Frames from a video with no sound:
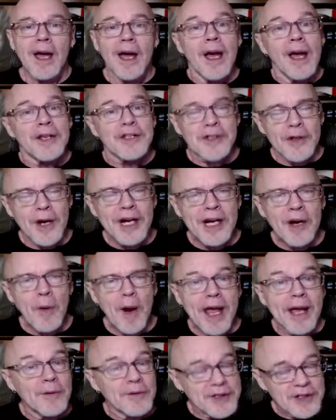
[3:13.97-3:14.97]
So,
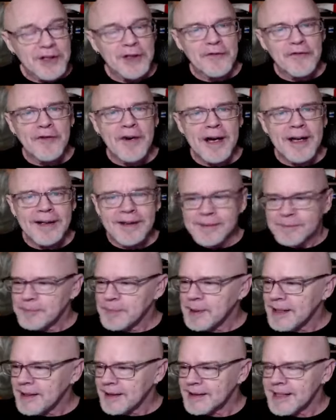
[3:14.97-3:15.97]
anyway, it was good fun being